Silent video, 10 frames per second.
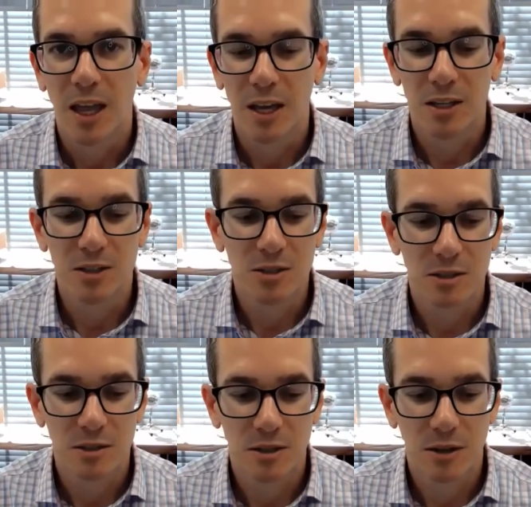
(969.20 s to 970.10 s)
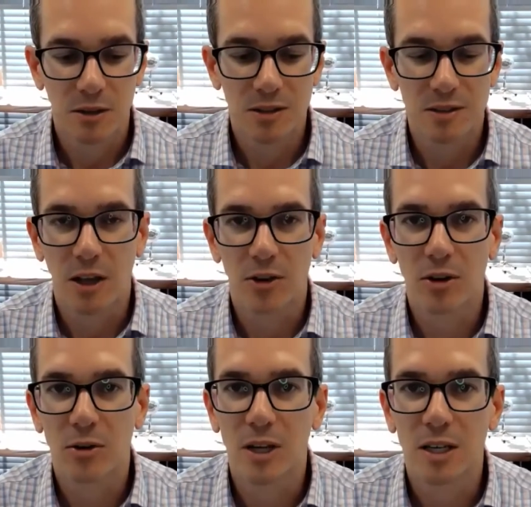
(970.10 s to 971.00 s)
And the
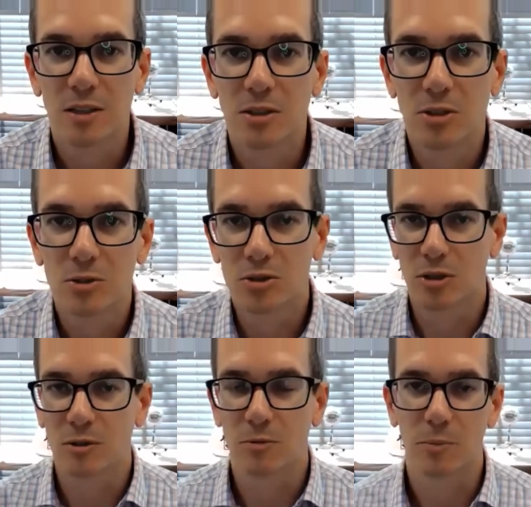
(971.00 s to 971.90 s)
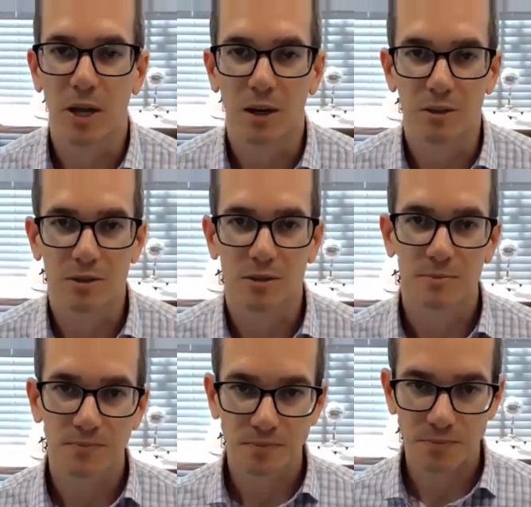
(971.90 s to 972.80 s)
seller agreed to do certain
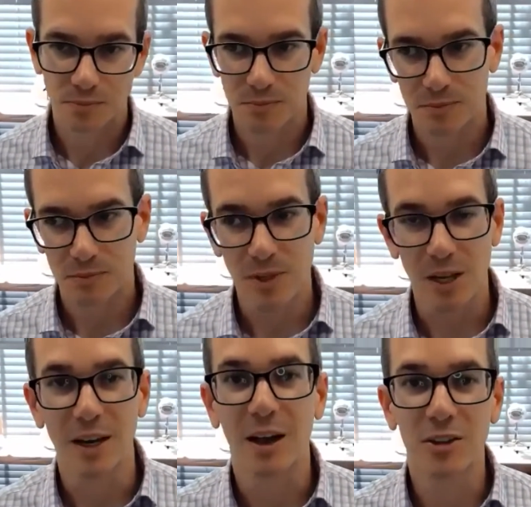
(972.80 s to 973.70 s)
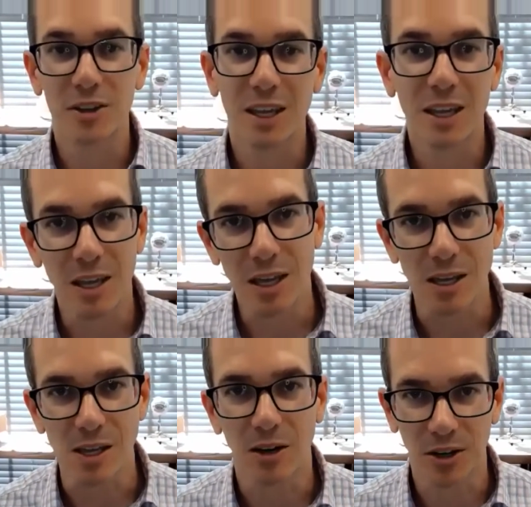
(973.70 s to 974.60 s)
repairs. Now, the
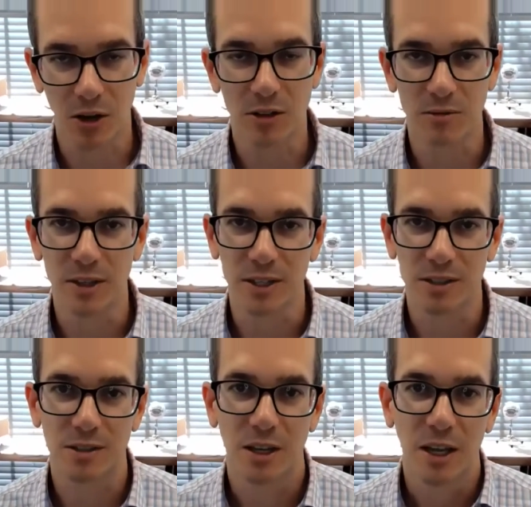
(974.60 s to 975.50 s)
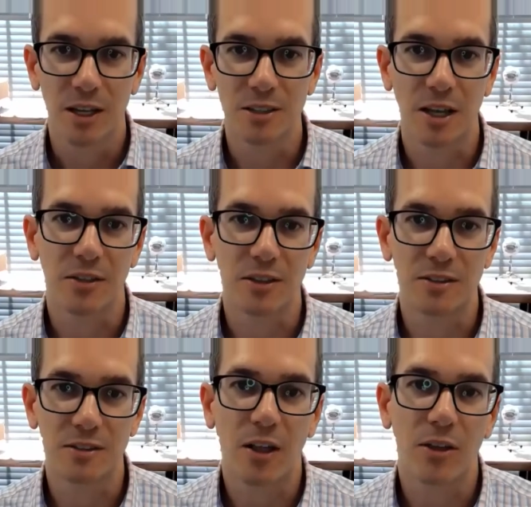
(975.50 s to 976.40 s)
key on all of this is that the
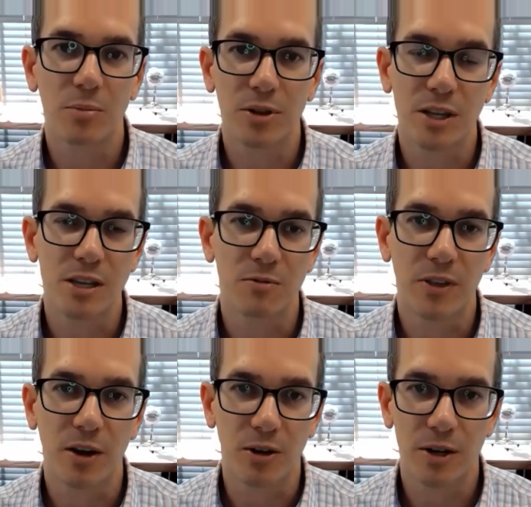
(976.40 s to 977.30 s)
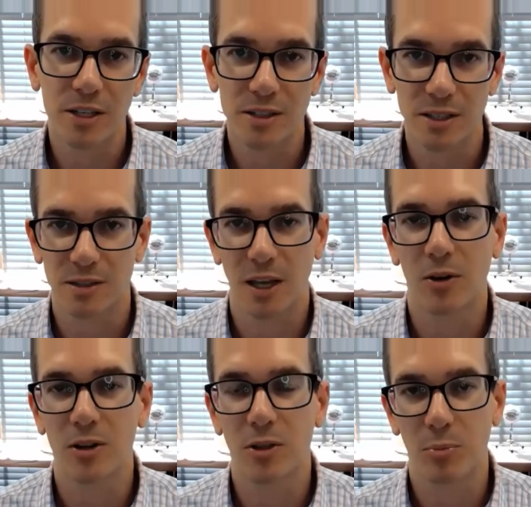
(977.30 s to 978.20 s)
seller believes they already
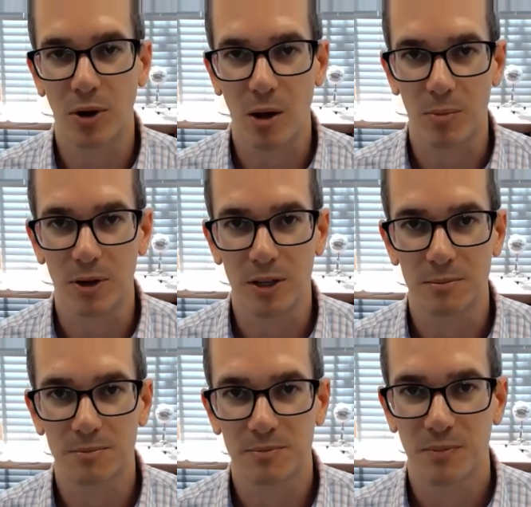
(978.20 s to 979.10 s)
discounted the property.